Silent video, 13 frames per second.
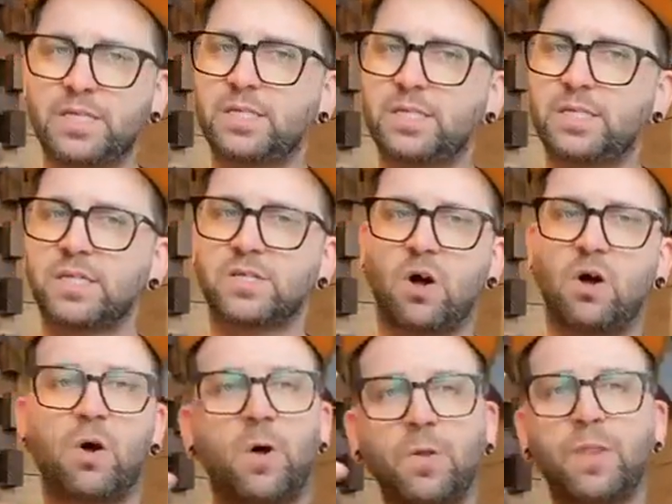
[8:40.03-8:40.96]
This is
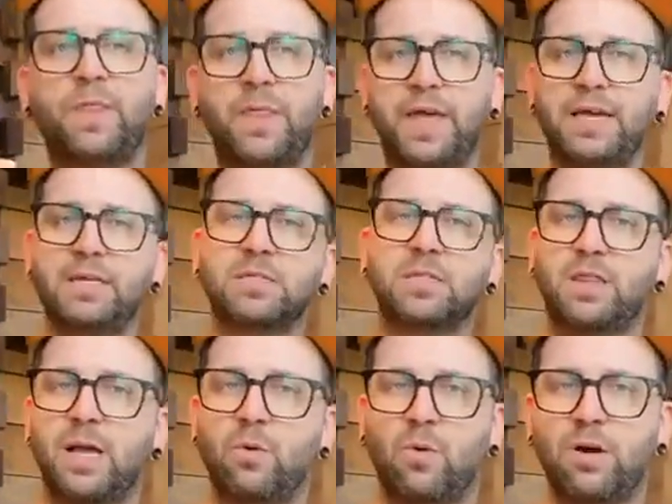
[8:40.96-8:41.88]
all the things
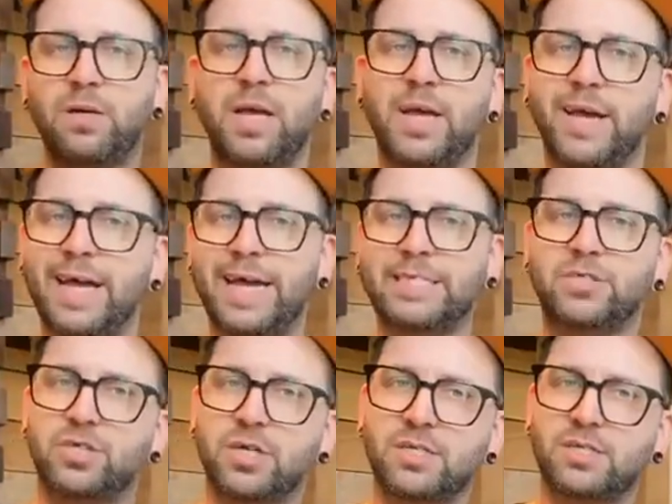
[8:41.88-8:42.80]
that they want. It
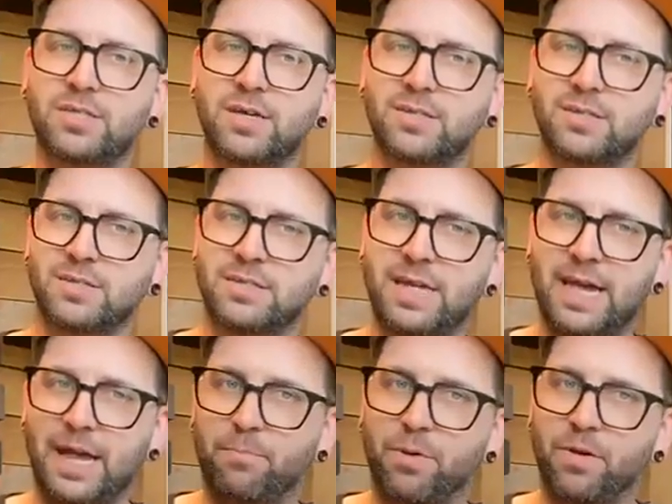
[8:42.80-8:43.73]
just doesn't
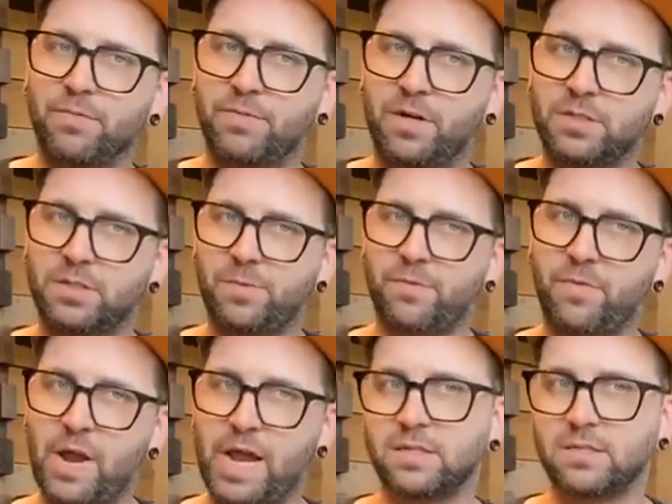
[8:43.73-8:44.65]
say Provence,
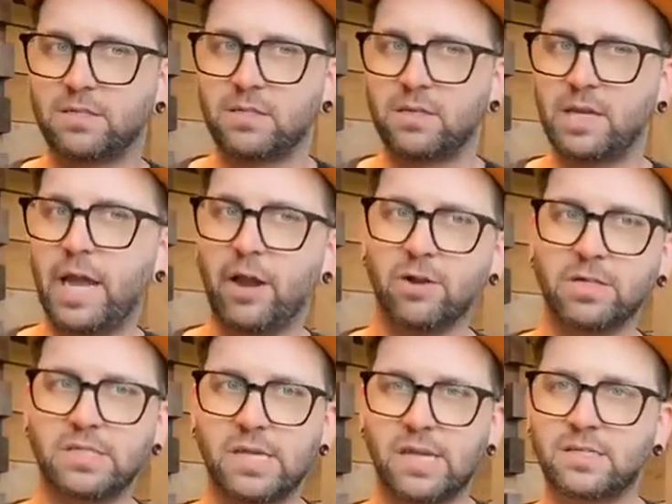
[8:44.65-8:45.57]
France. Here
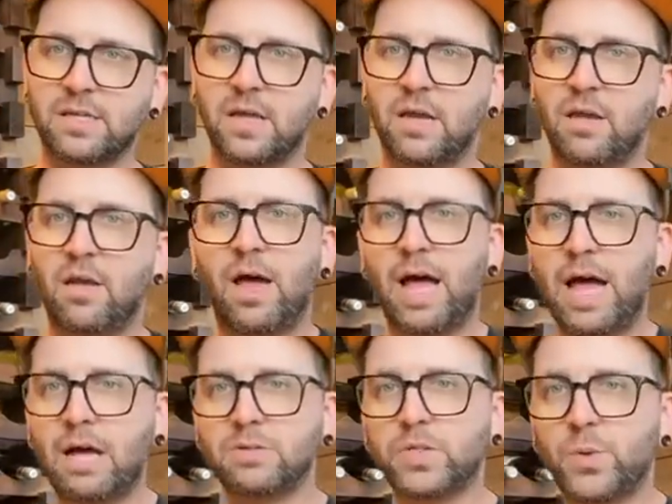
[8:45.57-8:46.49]
it says
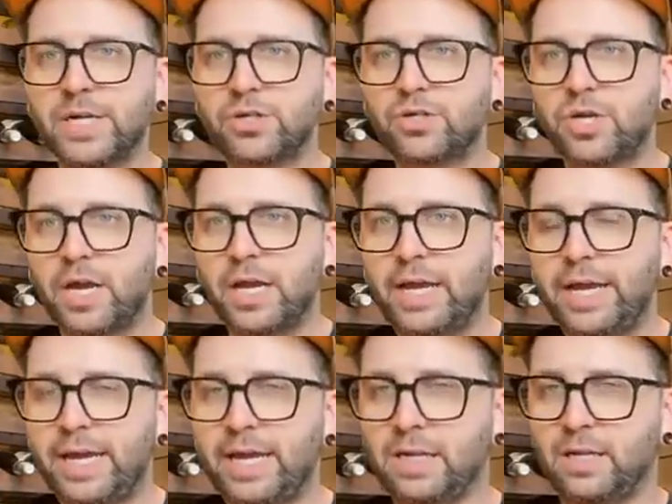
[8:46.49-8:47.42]
Alto Adige,
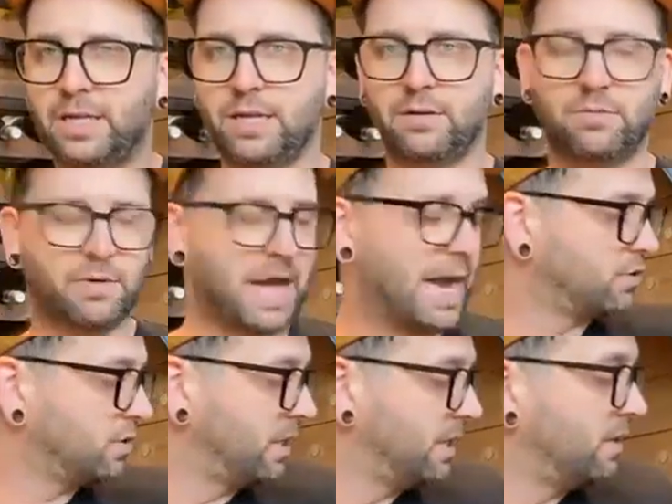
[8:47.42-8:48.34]
Italy.
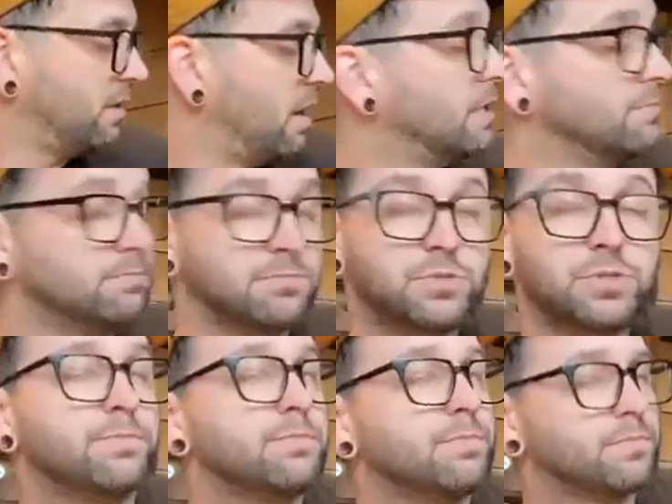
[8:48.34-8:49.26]
Actually, I
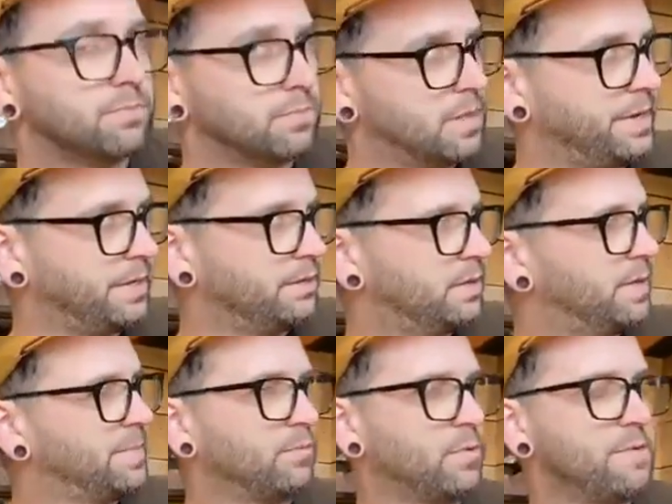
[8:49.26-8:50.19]
let me let
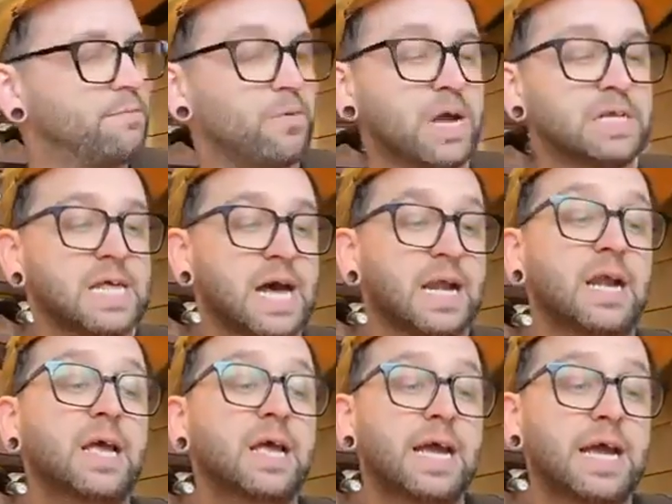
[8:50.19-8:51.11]
me rephrase that.
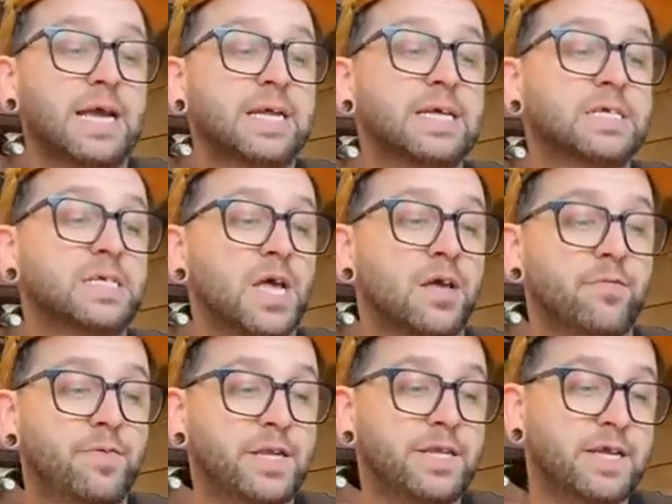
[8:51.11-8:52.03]
It is
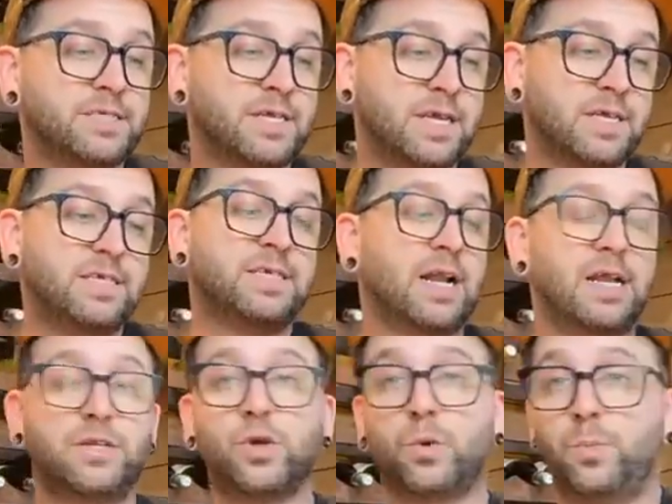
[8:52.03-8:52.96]
Vigneti
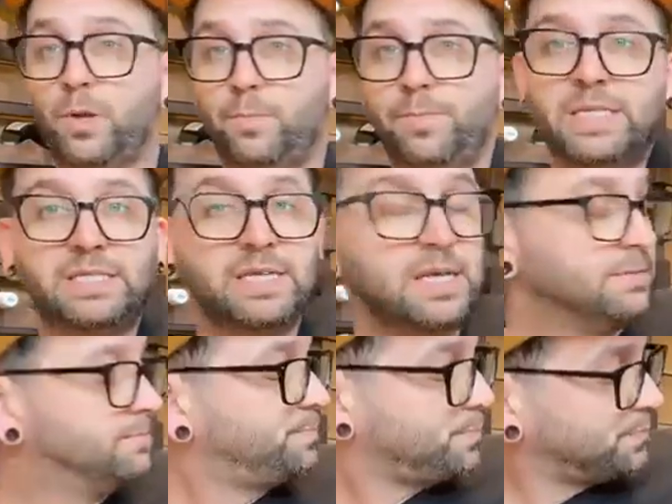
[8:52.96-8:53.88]
delle Dolomiti,